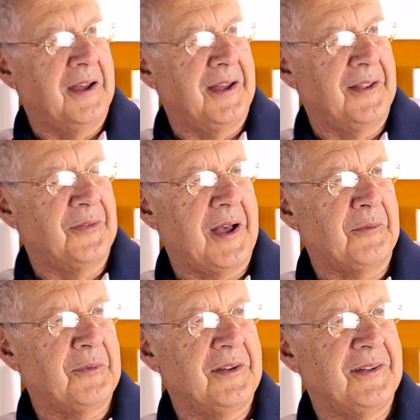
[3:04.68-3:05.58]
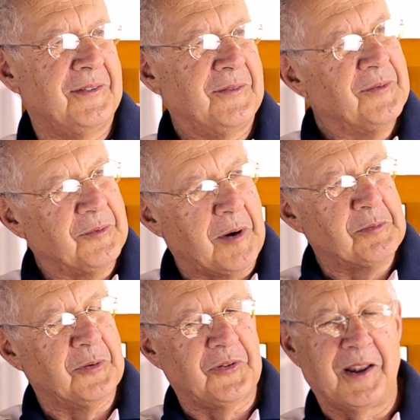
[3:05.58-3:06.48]
and that
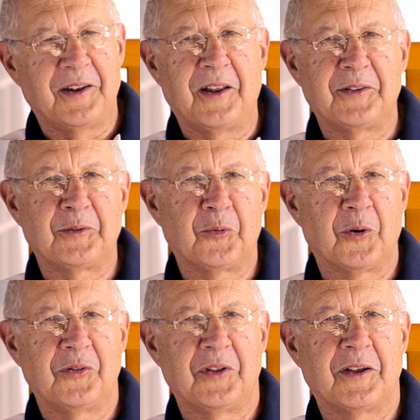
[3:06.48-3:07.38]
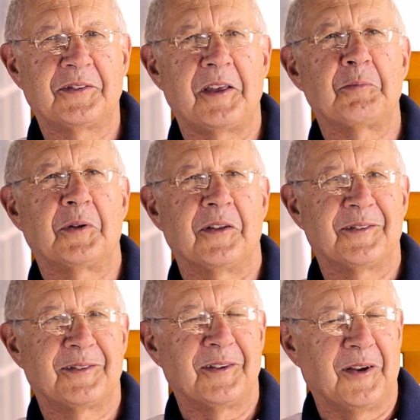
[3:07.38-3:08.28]
represented, as it were, the
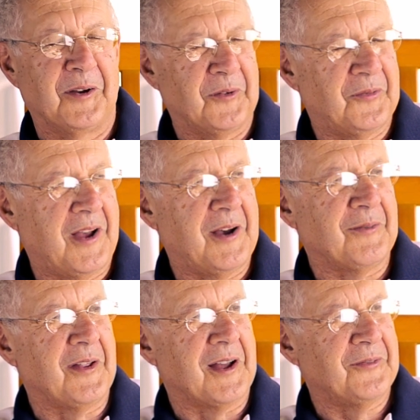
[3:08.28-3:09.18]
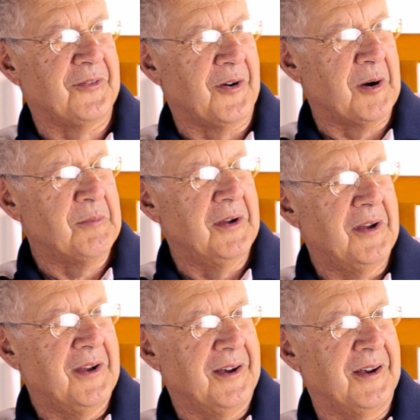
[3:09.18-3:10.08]
acceptance of Avaloch Farm
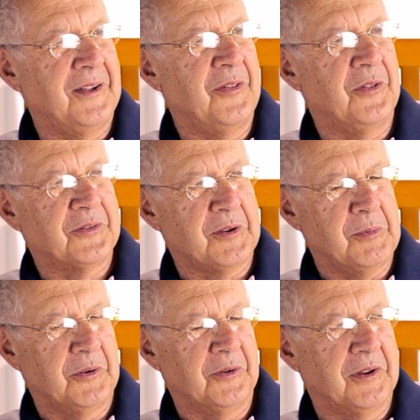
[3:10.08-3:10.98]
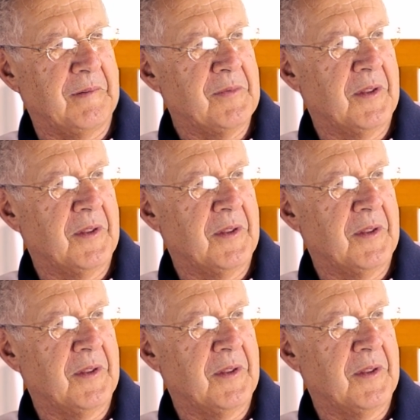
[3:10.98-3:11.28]
in this community.